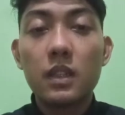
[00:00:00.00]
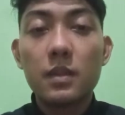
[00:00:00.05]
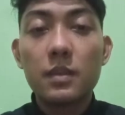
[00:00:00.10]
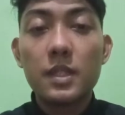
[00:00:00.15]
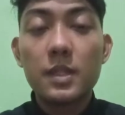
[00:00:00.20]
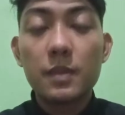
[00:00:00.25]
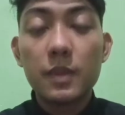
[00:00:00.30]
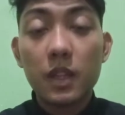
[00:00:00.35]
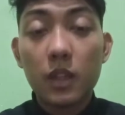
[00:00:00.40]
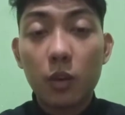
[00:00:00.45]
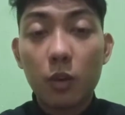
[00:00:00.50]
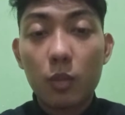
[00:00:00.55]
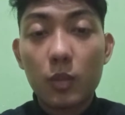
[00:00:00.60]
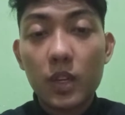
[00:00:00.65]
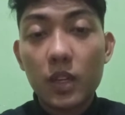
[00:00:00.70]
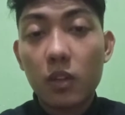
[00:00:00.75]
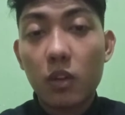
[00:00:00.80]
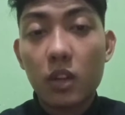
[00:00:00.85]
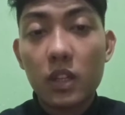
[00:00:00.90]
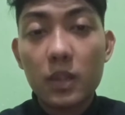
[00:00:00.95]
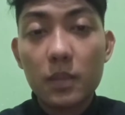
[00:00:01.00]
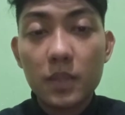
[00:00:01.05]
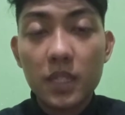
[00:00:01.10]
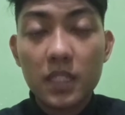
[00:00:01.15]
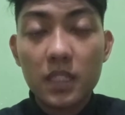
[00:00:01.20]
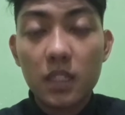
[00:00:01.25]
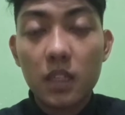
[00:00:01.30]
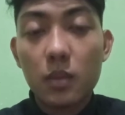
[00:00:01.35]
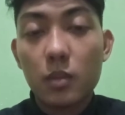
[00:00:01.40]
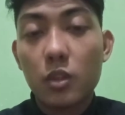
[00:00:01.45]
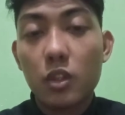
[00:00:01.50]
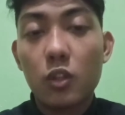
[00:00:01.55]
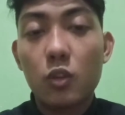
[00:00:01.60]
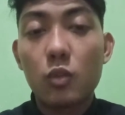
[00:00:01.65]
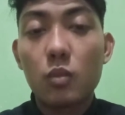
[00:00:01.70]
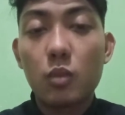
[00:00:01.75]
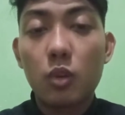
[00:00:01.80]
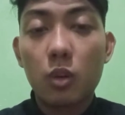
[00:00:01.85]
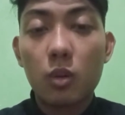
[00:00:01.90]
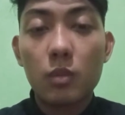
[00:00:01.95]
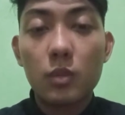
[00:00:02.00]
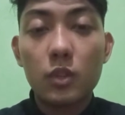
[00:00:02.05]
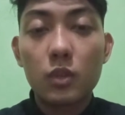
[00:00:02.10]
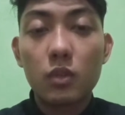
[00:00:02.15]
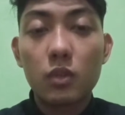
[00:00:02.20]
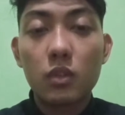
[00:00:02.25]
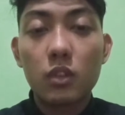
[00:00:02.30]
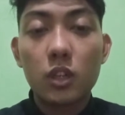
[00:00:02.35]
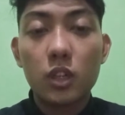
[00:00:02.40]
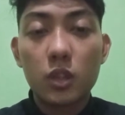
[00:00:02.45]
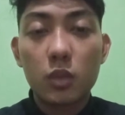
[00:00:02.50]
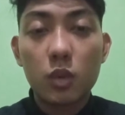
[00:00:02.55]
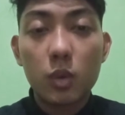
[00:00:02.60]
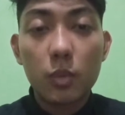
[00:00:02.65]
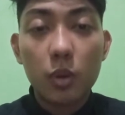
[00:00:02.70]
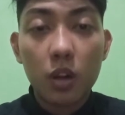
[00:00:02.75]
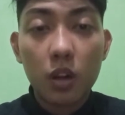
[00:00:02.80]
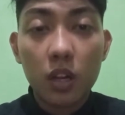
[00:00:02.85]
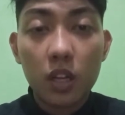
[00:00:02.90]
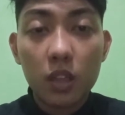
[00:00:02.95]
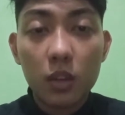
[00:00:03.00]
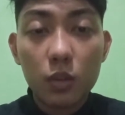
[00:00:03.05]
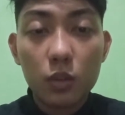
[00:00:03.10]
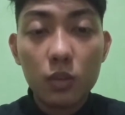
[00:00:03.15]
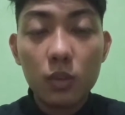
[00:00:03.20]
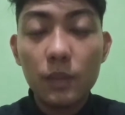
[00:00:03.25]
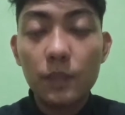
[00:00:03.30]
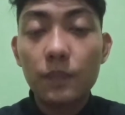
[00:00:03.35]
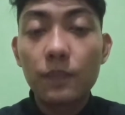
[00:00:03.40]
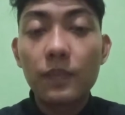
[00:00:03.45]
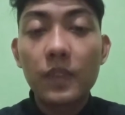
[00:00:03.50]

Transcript: Bismillahirrahmanirrahim. Assalamualaikum warahmatullahi wabarakatuh.